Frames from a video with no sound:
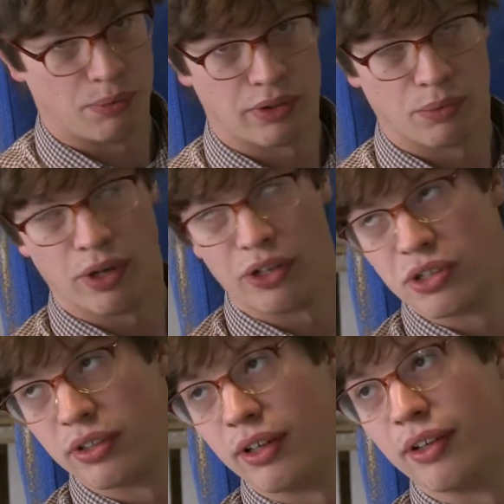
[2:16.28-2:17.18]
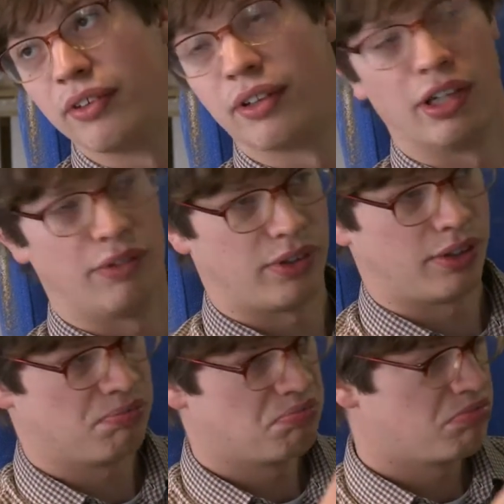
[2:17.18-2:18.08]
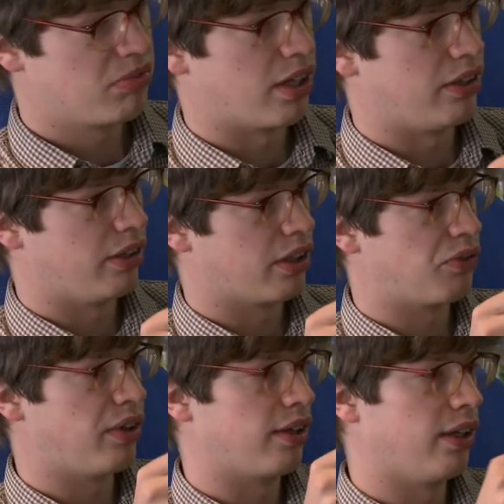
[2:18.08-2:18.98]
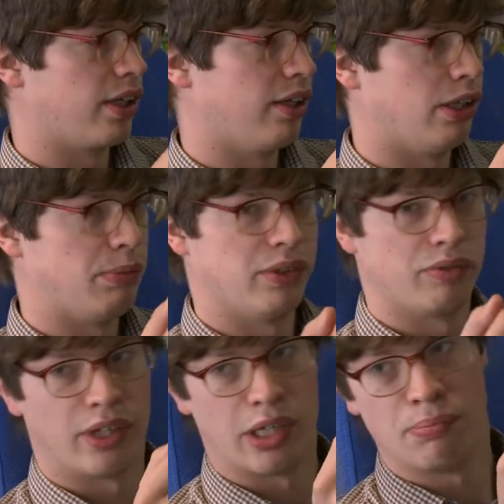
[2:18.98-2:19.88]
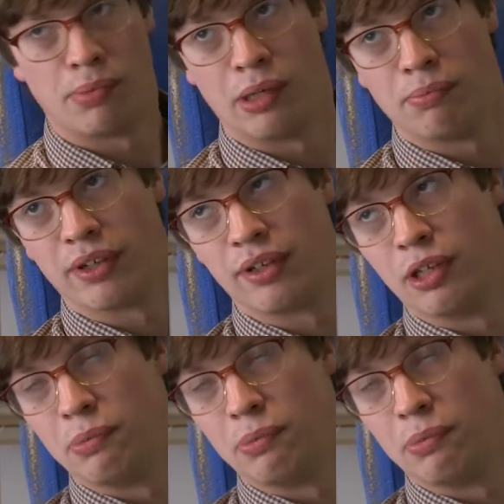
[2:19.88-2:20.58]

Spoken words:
with a wash that has a kind of a dulling effect, like a little bit of grey paint mixed into